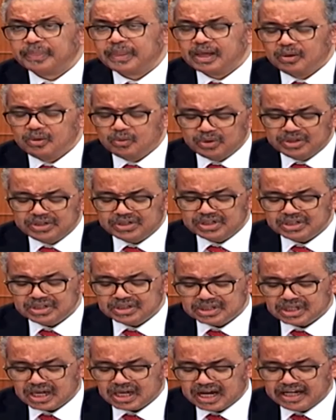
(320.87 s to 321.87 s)
which is
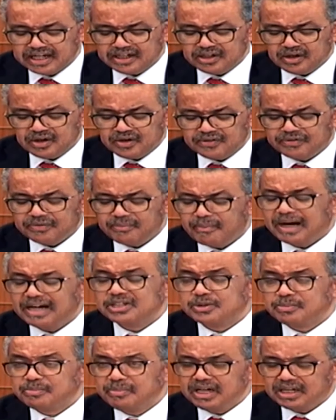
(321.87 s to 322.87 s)
kind of
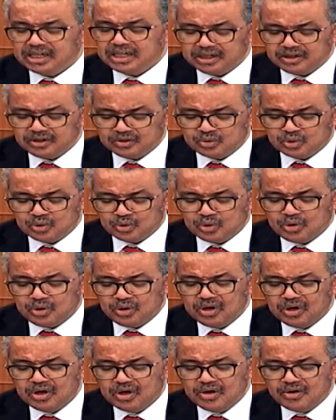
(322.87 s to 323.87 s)
matchmaking tool
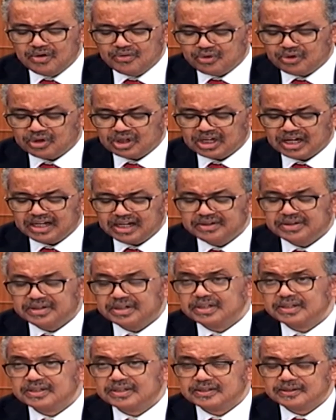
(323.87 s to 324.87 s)
for
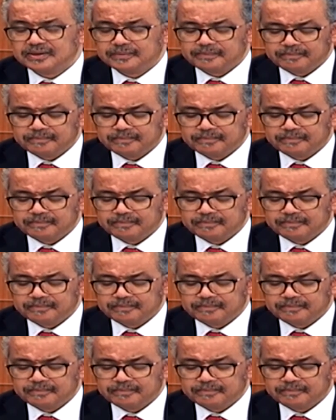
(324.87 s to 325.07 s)
countries.